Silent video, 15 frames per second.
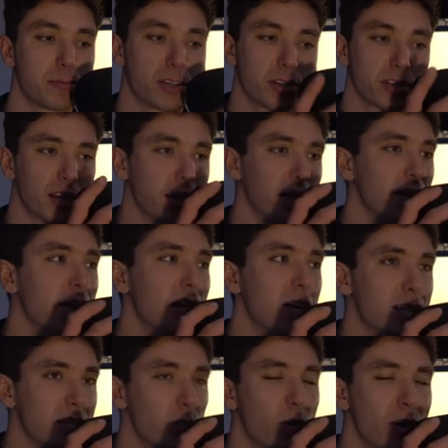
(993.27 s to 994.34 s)
So it's like,
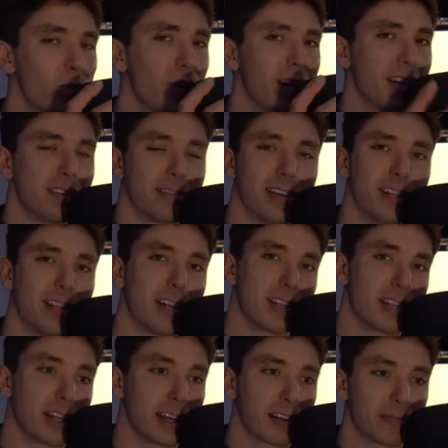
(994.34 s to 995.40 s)
it's a win-win at the end of
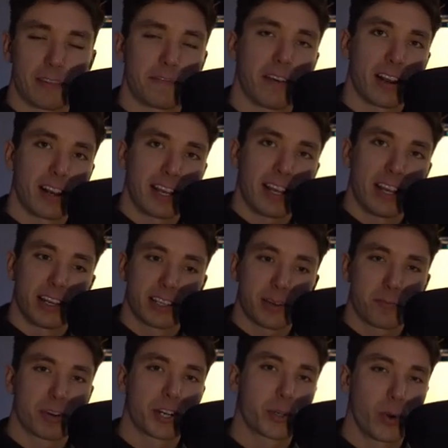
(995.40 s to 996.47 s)
the day. And finally,
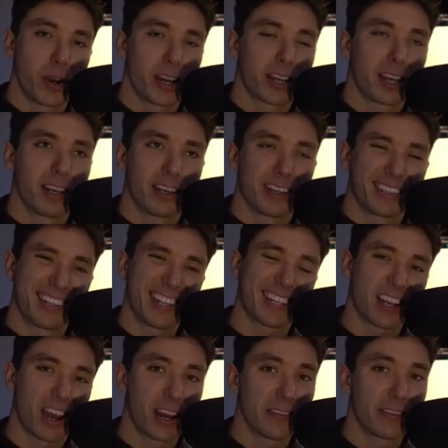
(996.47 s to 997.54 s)
some bridge work. This
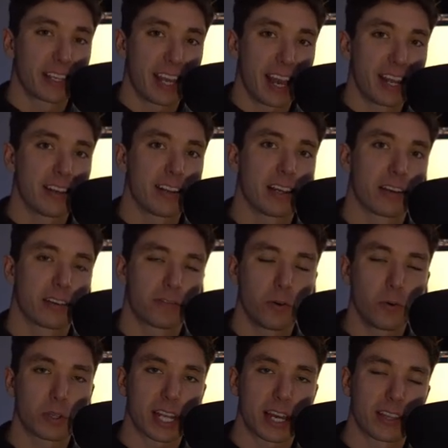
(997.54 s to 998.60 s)
kind of again
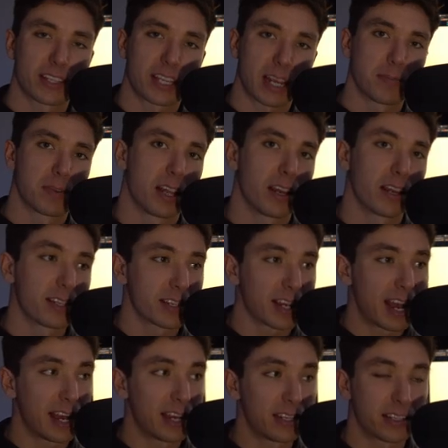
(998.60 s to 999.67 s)
falls down the same lines
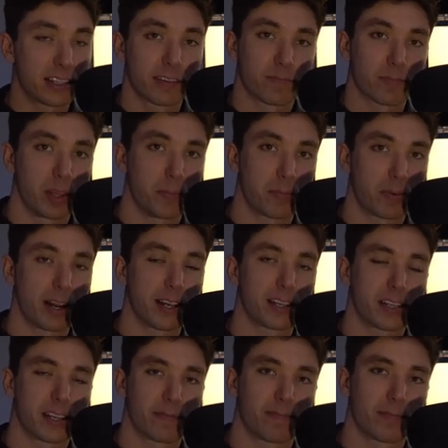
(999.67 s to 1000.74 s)
as the
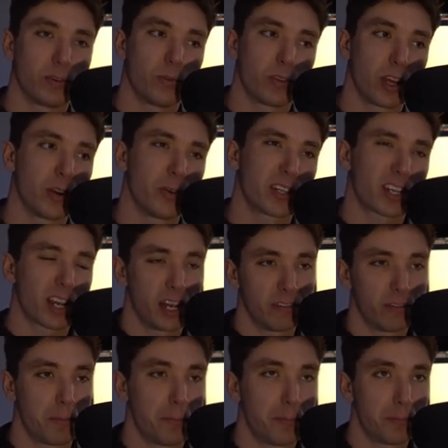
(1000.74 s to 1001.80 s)
press, although it's kind
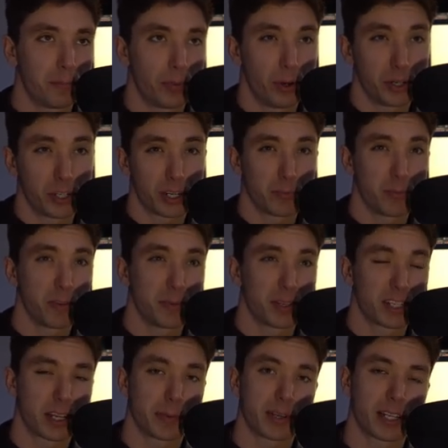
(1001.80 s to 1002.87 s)
of a pushing
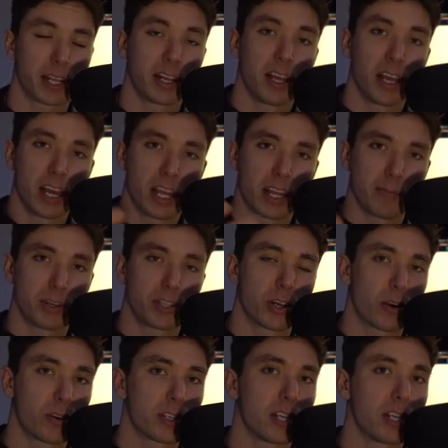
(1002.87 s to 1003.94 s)
movement to some extent. The
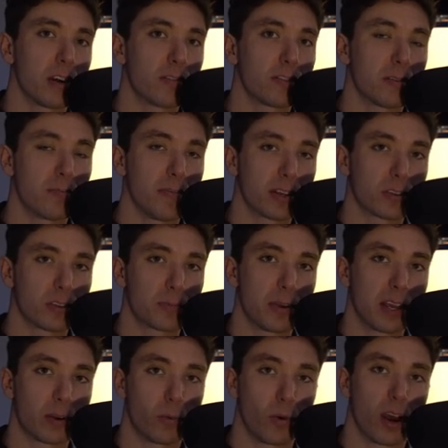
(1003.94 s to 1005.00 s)
majority of the muscles
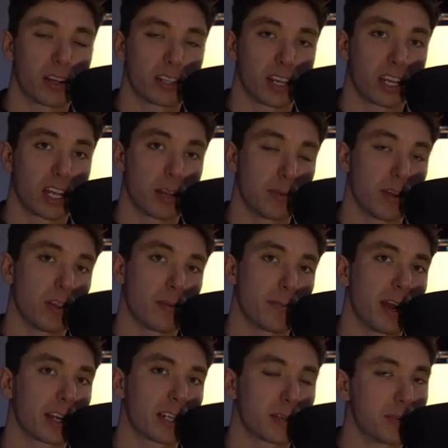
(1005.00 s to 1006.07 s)
being worked are going to be on the
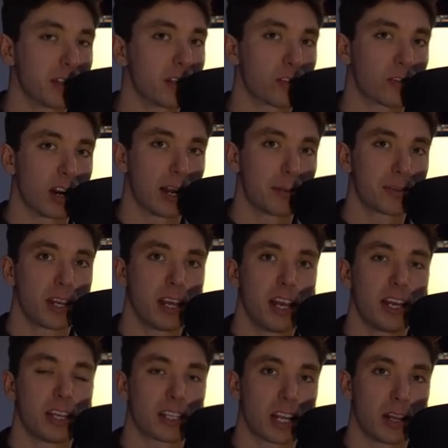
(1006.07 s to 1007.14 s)
back. It's going to be the traps,
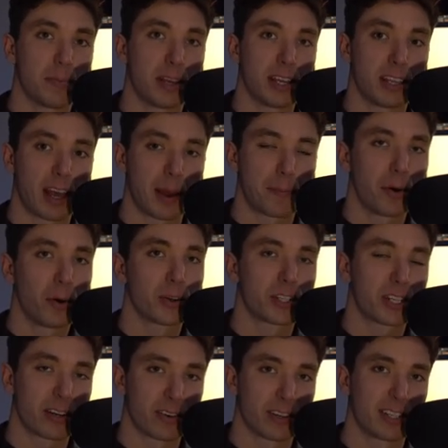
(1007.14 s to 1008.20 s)
it's going to be that
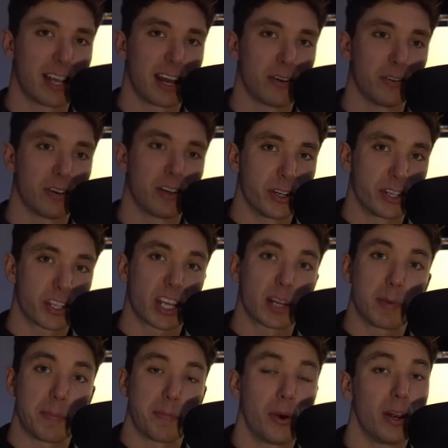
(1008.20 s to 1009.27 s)
posterior delt, which is going
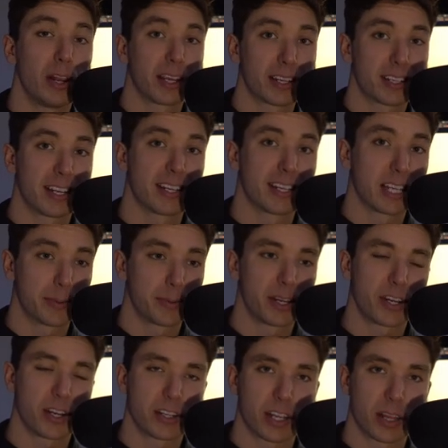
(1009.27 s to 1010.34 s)
to be pulling us into this
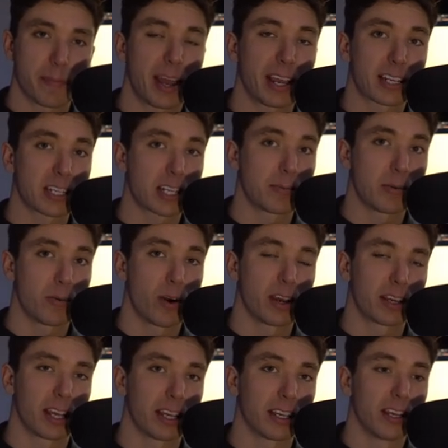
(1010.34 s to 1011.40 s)
position. So the back is going to be
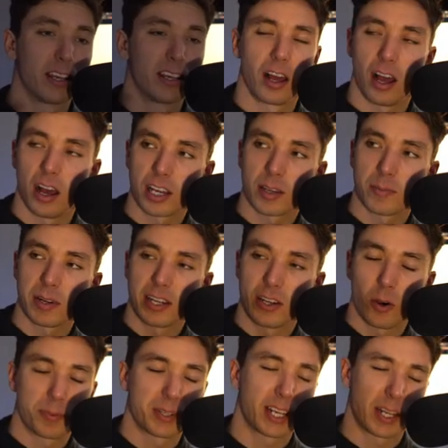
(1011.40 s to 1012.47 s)
working arguably
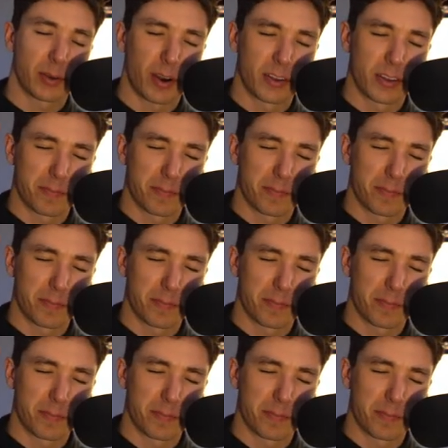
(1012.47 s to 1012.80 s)
not particularly well.